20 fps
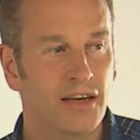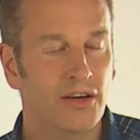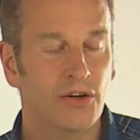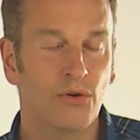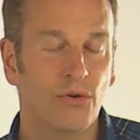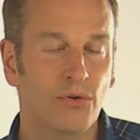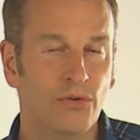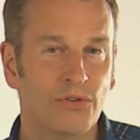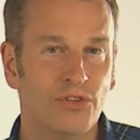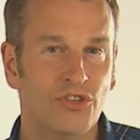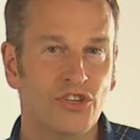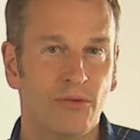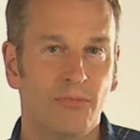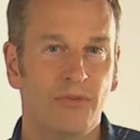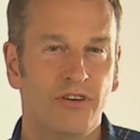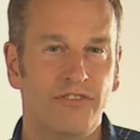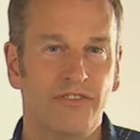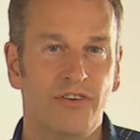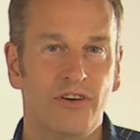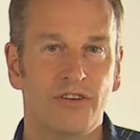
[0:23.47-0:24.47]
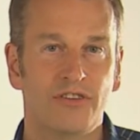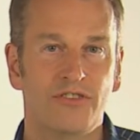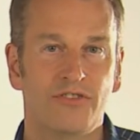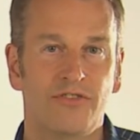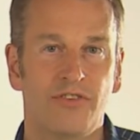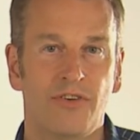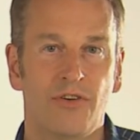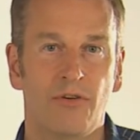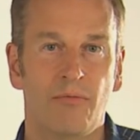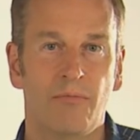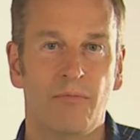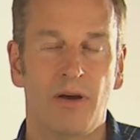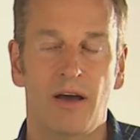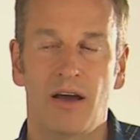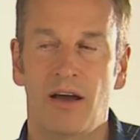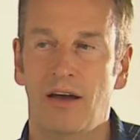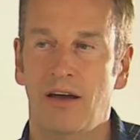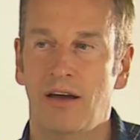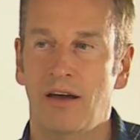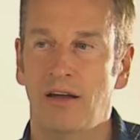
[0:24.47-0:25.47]
Gordon shot my first film,
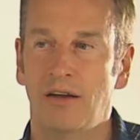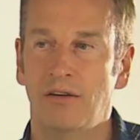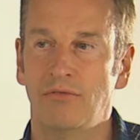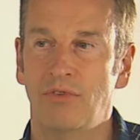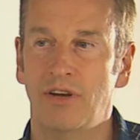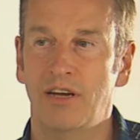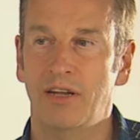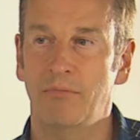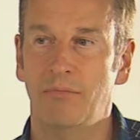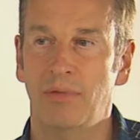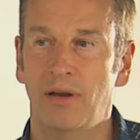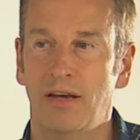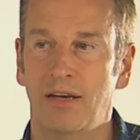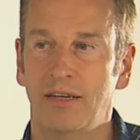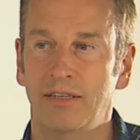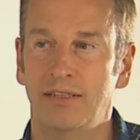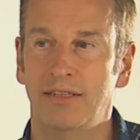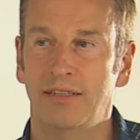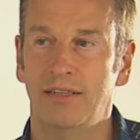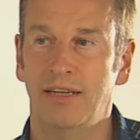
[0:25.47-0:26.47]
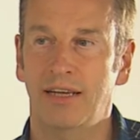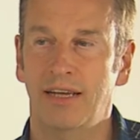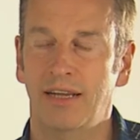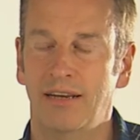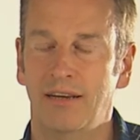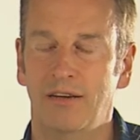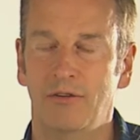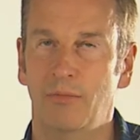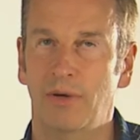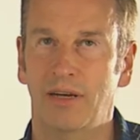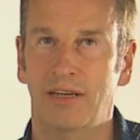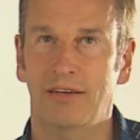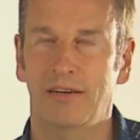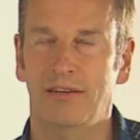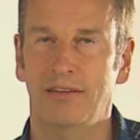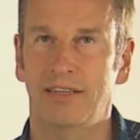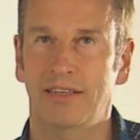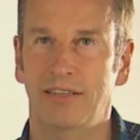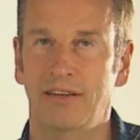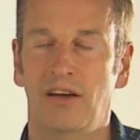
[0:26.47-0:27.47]
Written in Blood, in
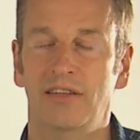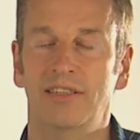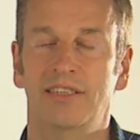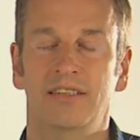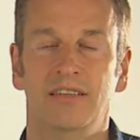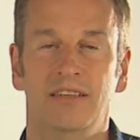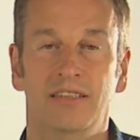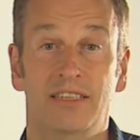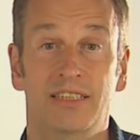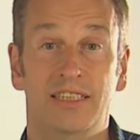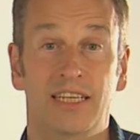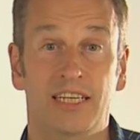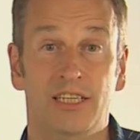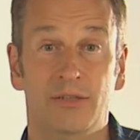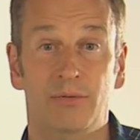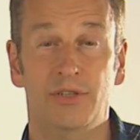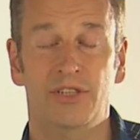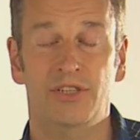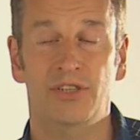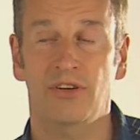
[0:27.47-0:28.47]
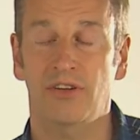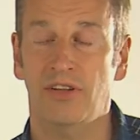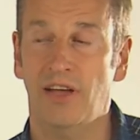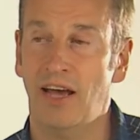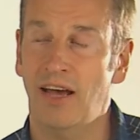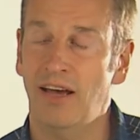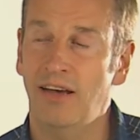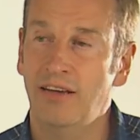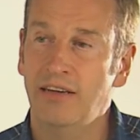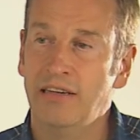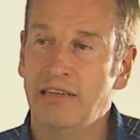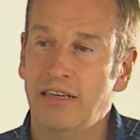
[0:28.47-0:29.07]
1996 we shot that.